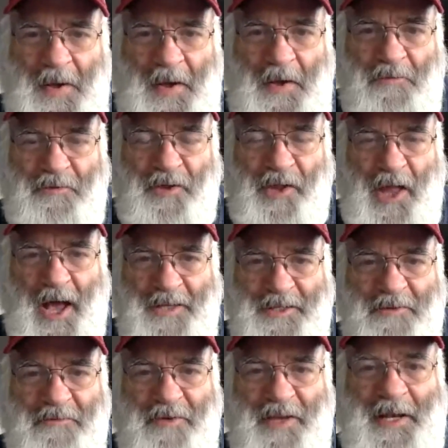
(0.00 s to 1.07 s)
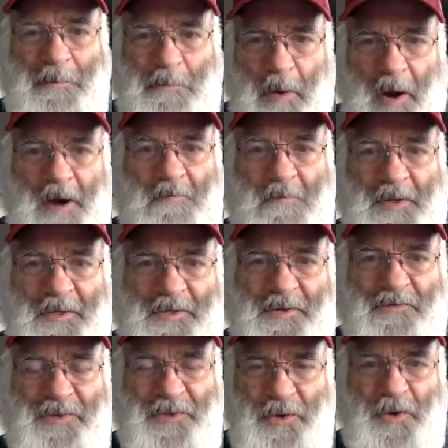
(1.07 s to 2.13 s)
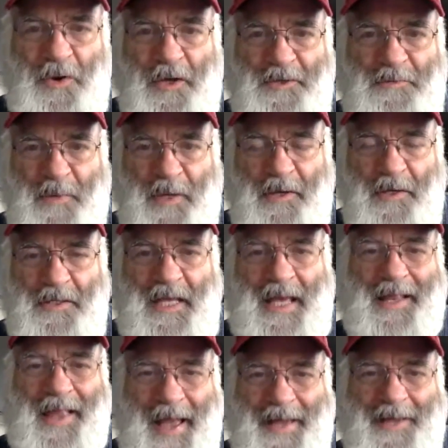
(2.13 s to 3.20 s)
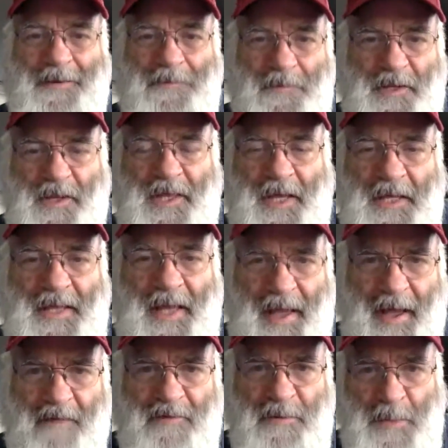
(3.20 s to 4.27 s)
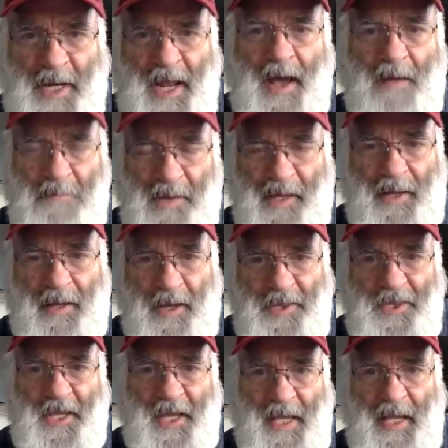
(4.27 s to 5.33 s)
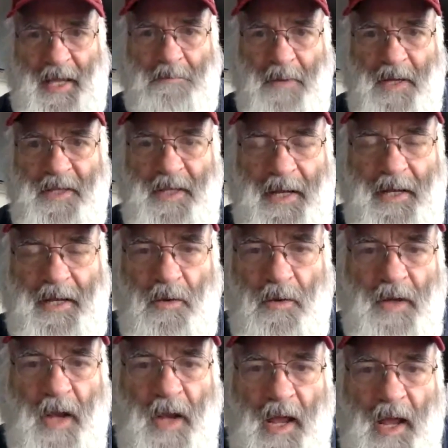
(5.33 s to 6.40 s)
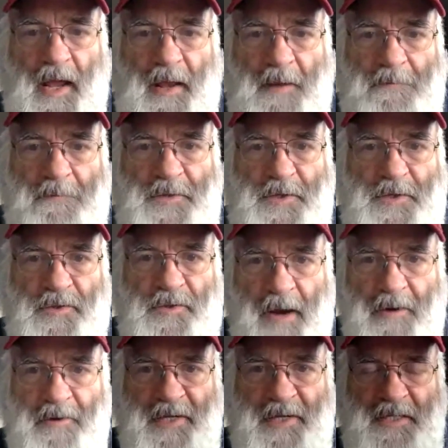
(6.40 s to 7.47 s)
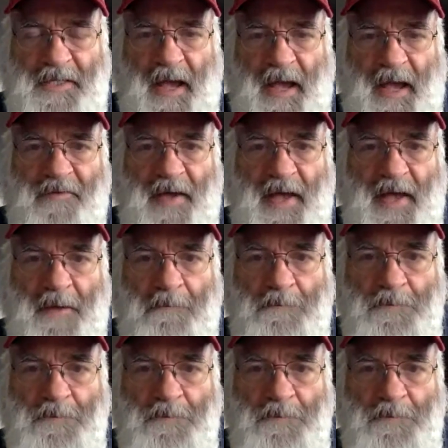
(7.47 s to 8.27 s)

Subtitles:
philosophy departments of schools, because they like to think they have a monopoly on thinking, but they don't. So Socrates Cafe,